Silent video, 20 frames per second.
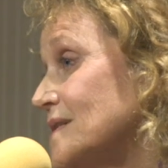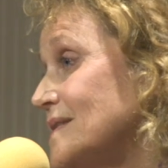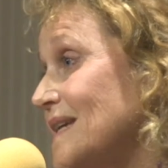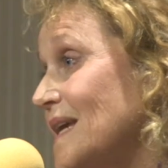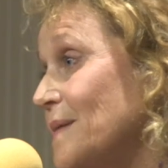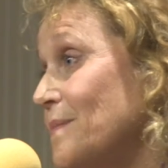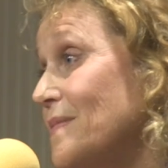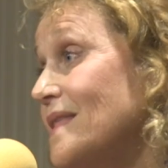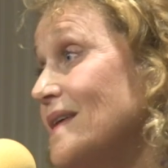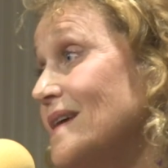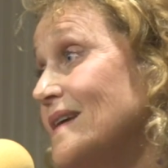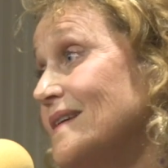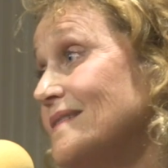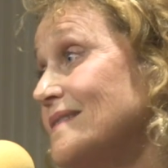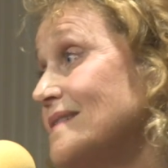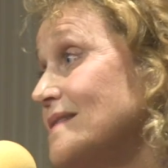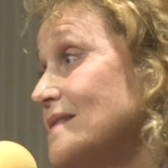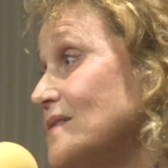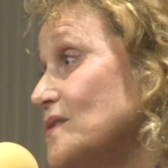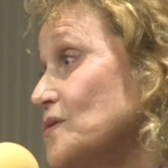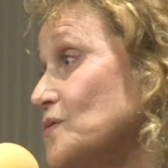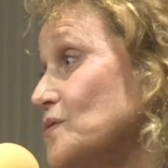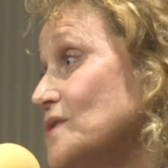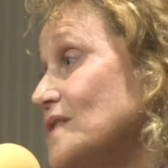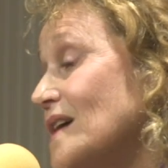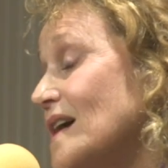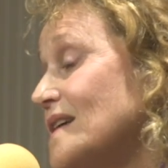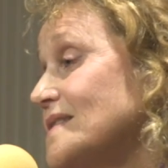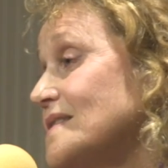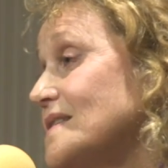same thing, two
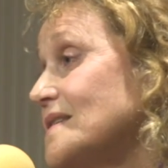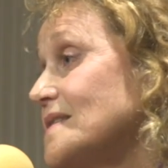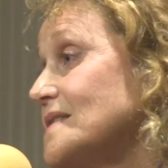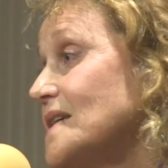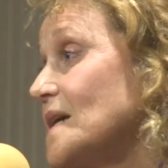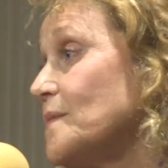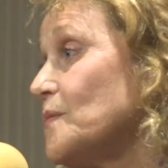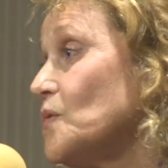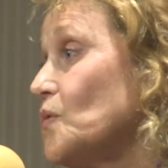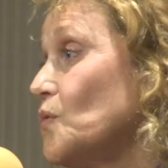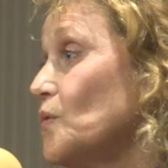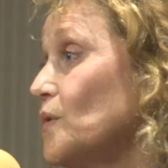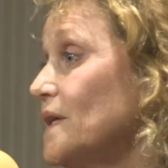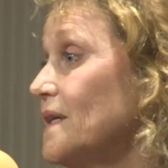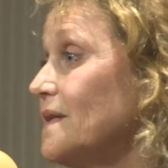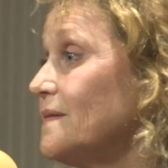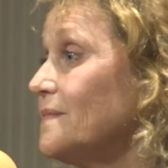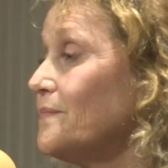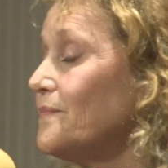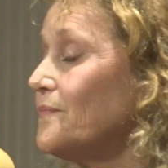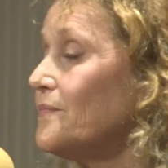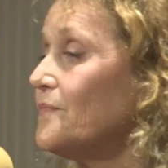sides of the same coin.